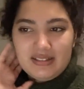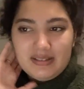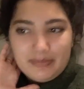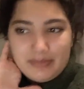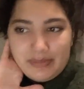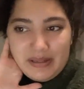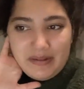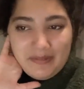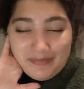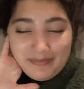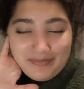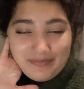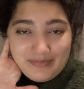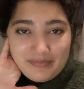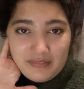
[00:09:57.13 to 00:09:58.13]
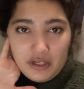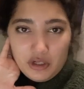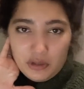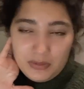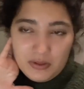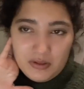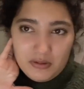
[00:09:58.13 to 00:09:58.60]
But I
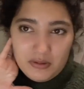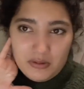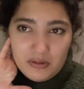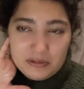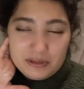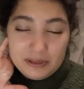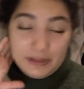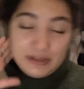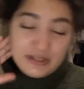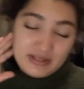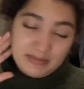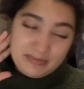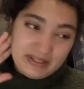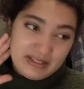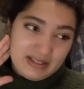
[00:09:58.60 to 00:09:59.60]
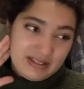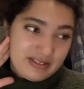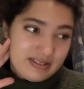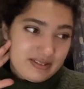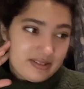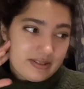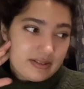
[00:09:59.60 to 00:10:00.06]
hope you learned some
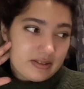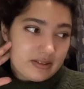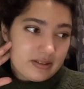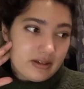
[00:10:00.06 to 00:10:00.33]
things.